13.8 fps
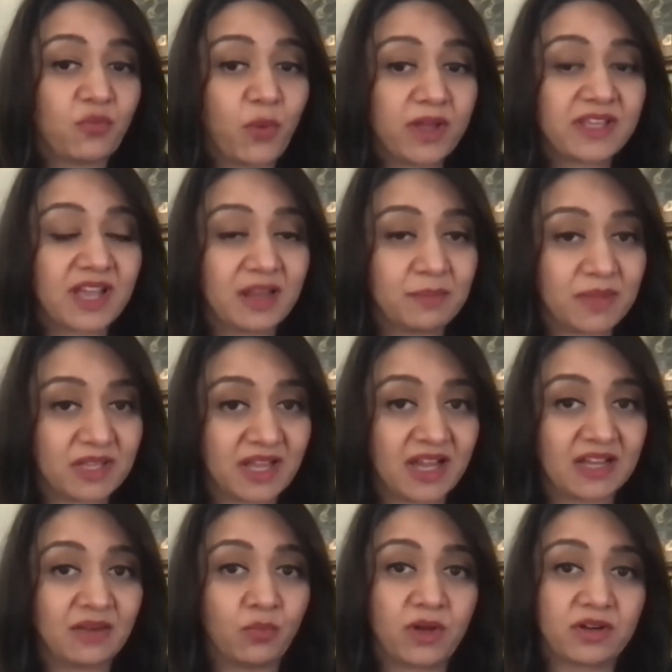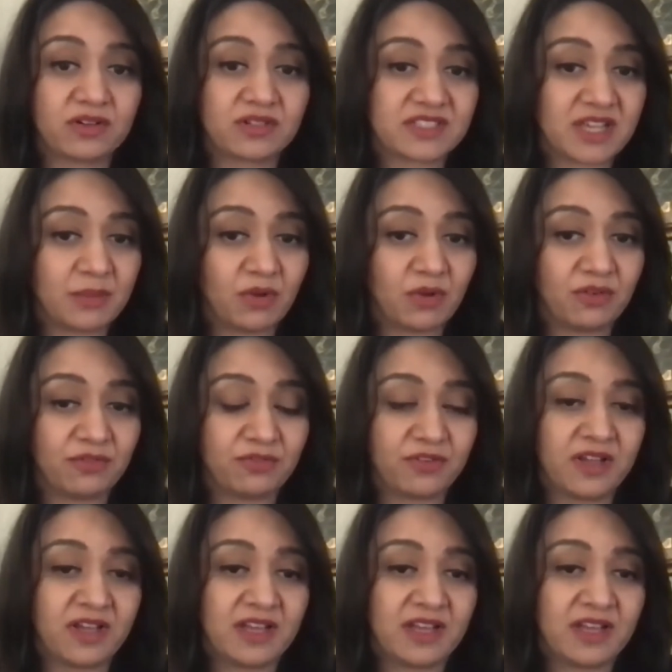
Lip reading: what can be done, what are some of